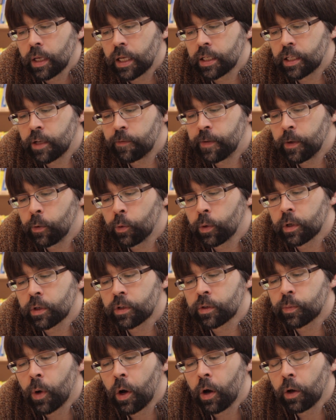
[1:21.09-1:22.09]
as if he were
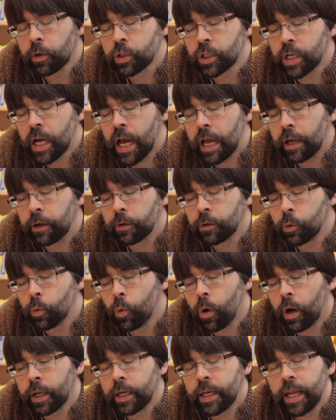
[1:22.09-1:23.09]
a small child who
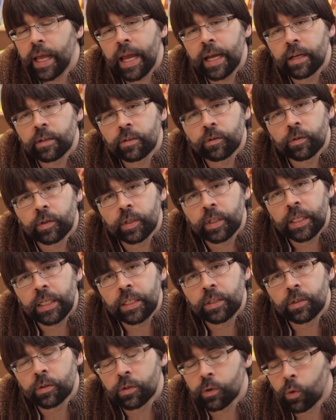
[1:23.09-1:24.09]
wanted to answer a
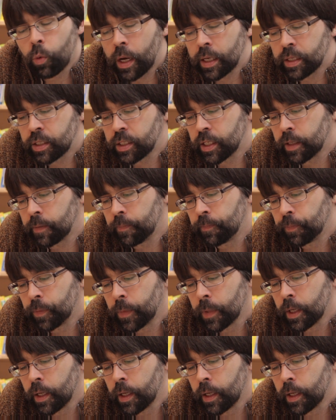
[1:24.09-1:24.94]
teacher's question.